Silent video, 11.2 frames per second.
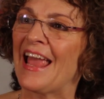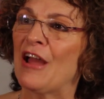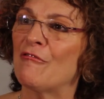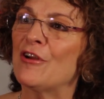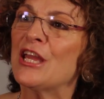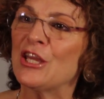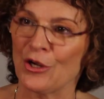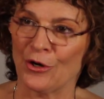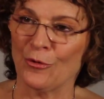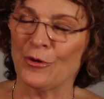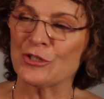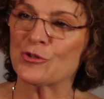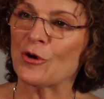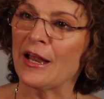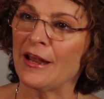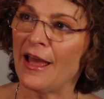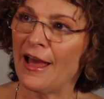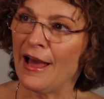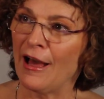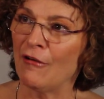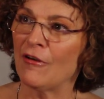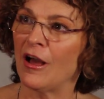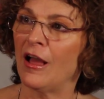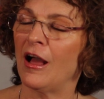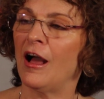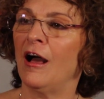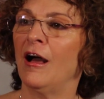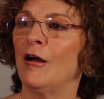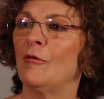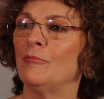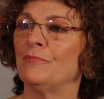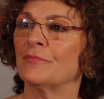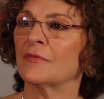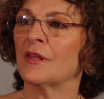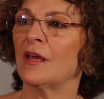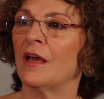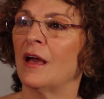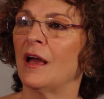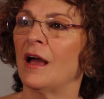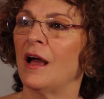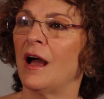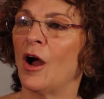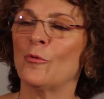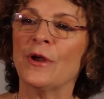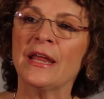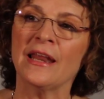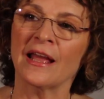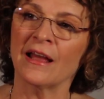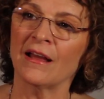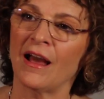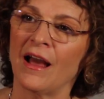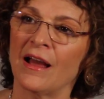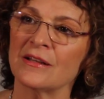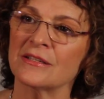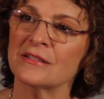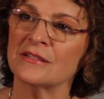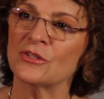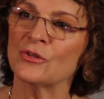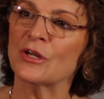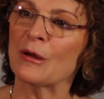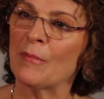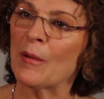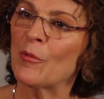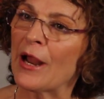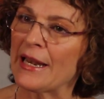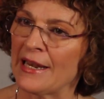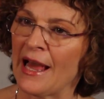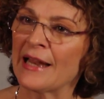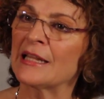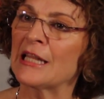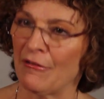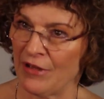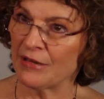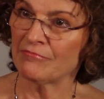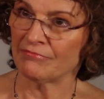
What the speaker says: Every year we try to have a reading to commemorate 9/11.